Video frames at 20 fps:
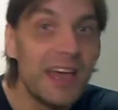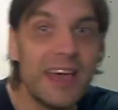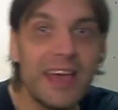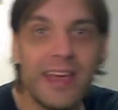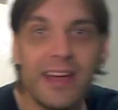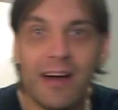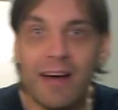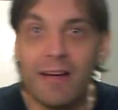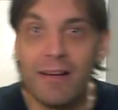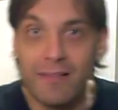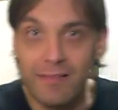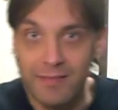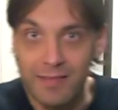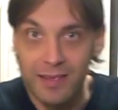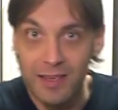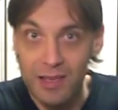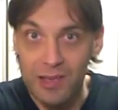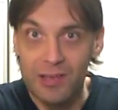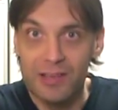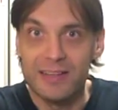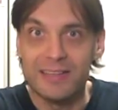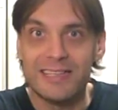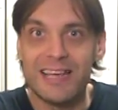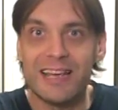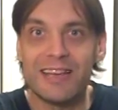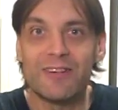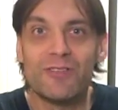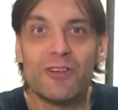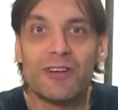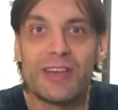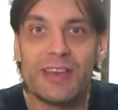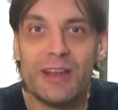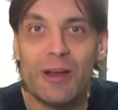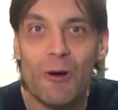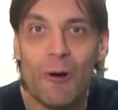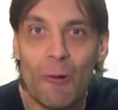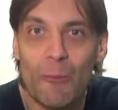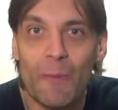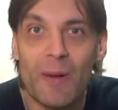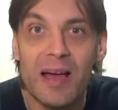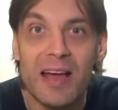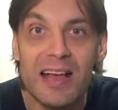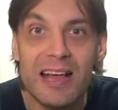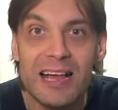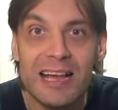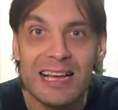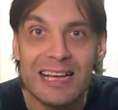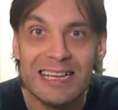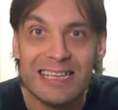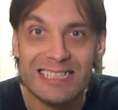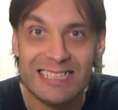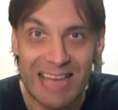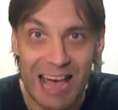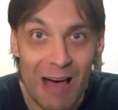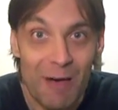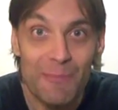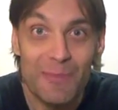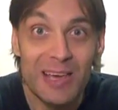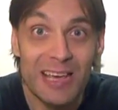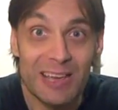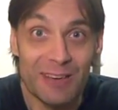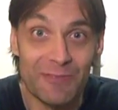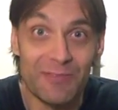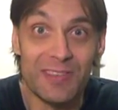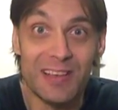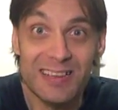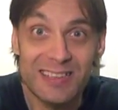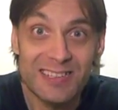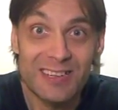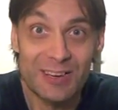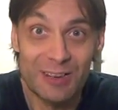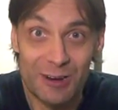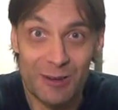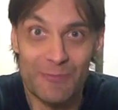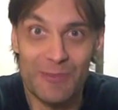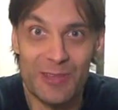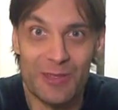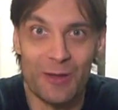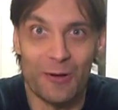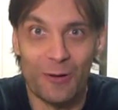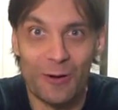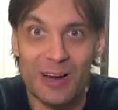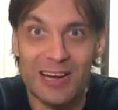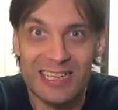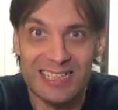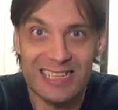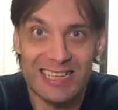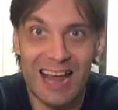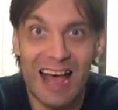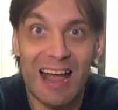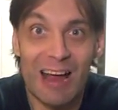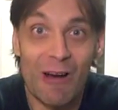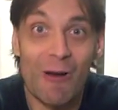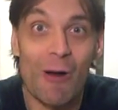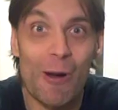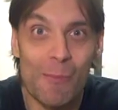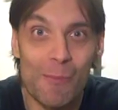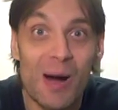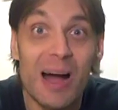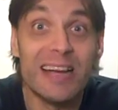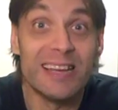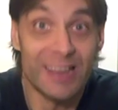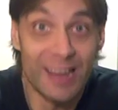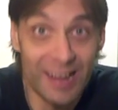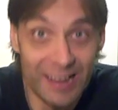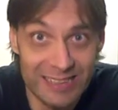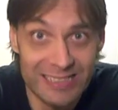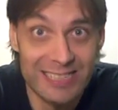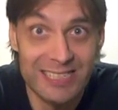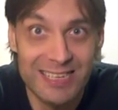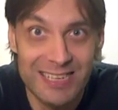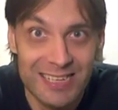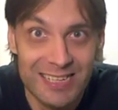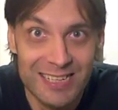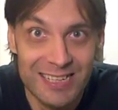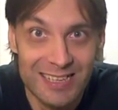Here, take a look at home. Tell me if this could have been the reason I hurt my nuts.